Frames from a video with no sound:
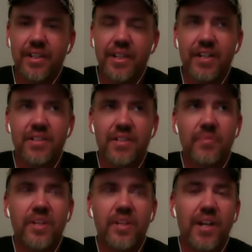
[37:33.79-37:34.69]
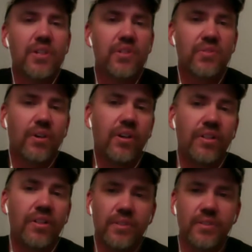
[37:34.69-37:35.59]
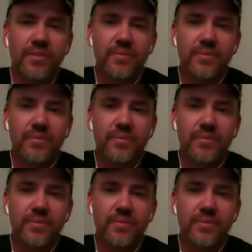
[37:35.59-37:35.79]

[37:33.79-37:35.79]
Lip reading: and it's something I wish for all of you,